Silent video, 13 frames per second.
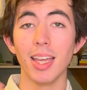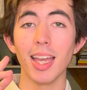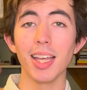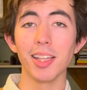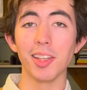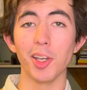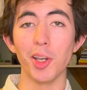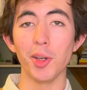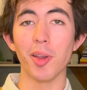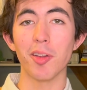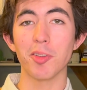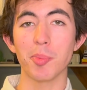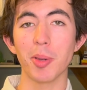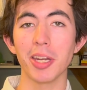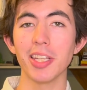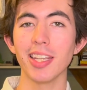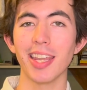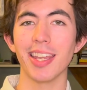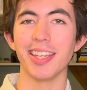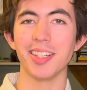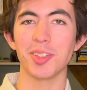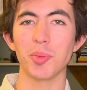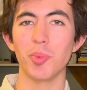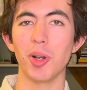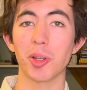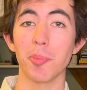Hello everybody and
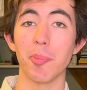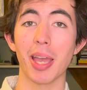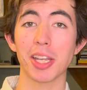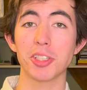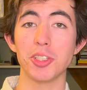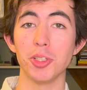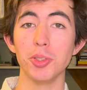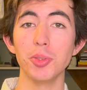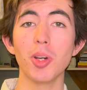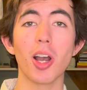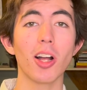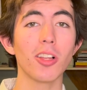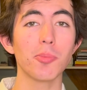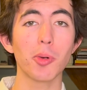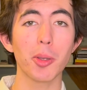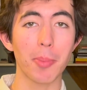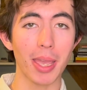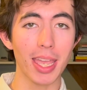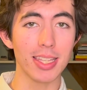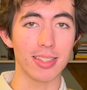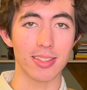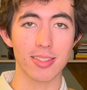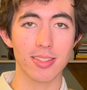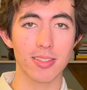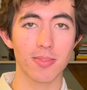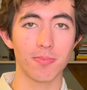welcome back to Olive Boy
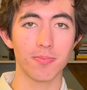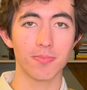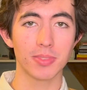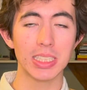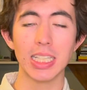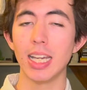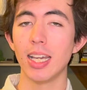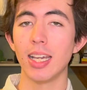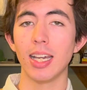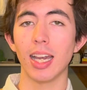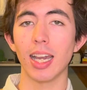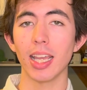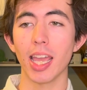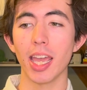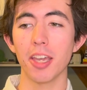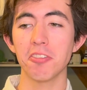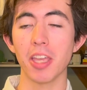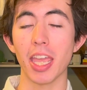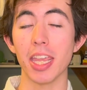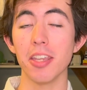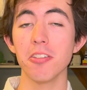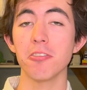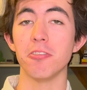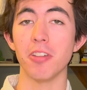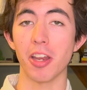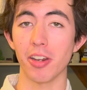Pens. I have a
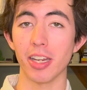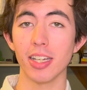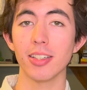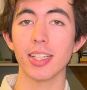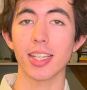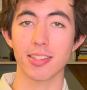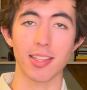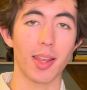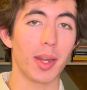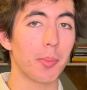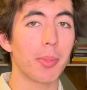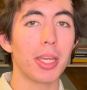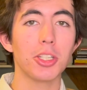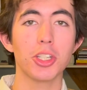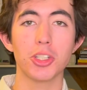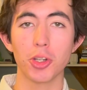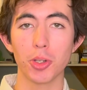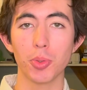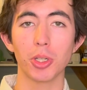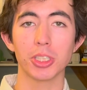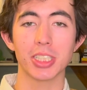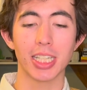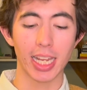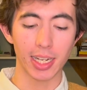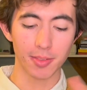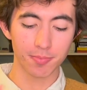very exciting pen to show you all
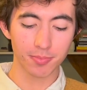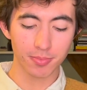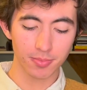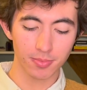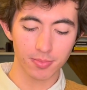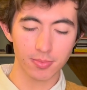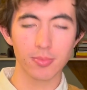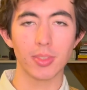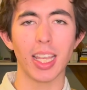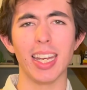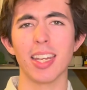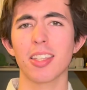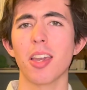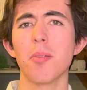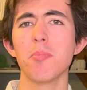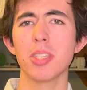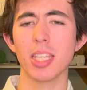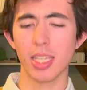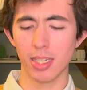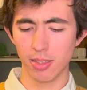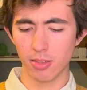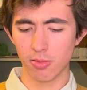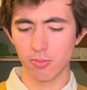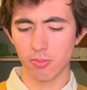today, and it comes in